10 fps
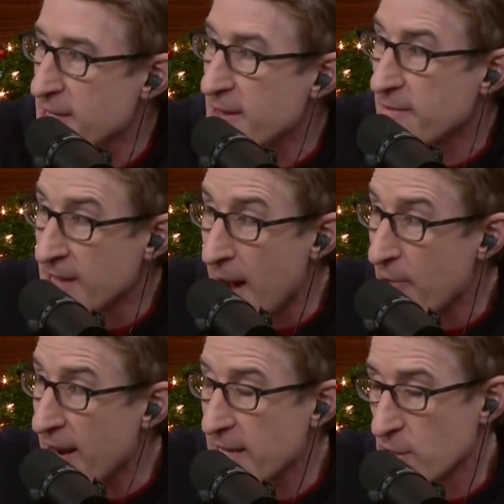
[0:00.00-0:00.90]
If Tom
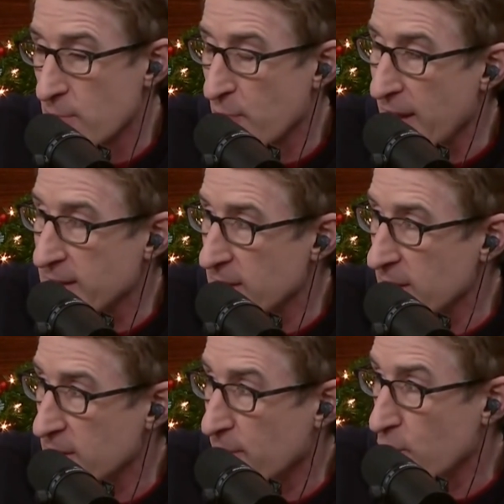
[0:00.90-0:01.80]
Brady is going to play till
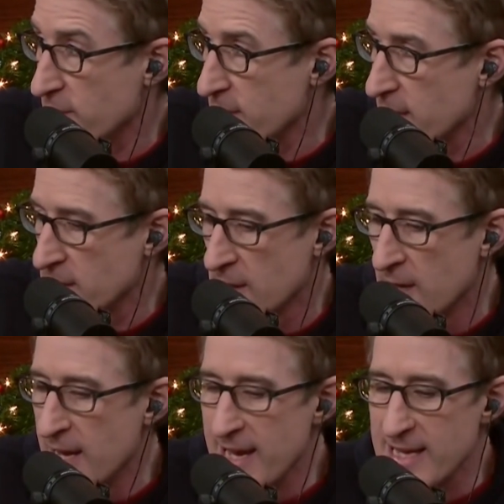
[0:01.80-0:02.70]
he's 46,
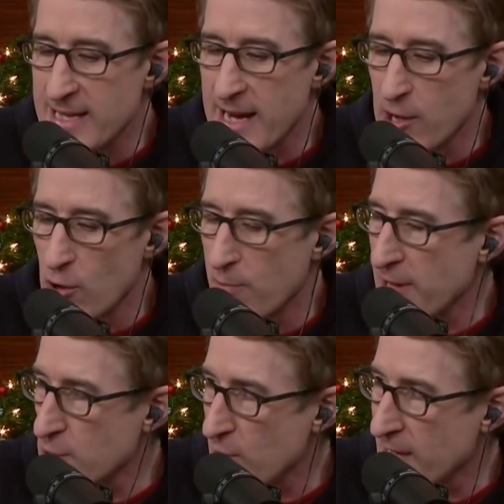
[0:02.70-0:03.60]
he's got to go in a
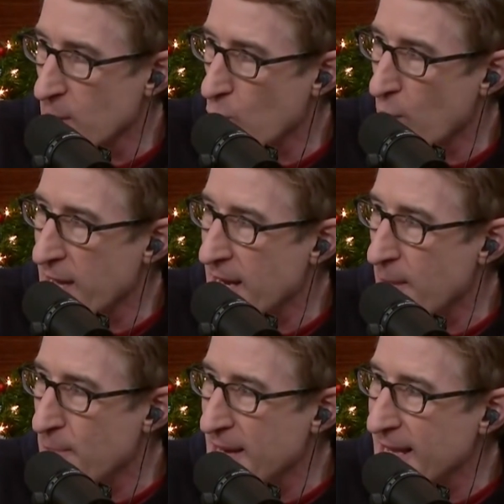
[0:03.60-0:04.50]
place where he can win
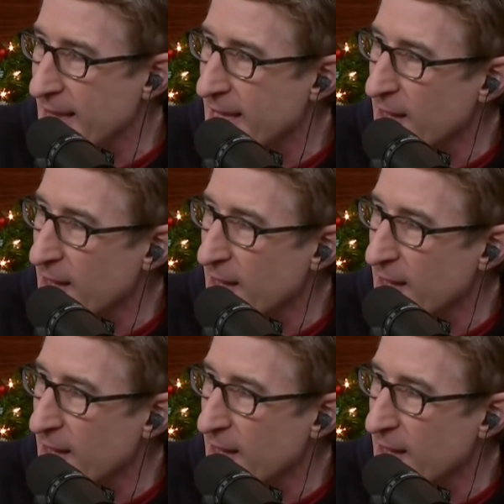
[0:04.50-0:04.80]
immediately.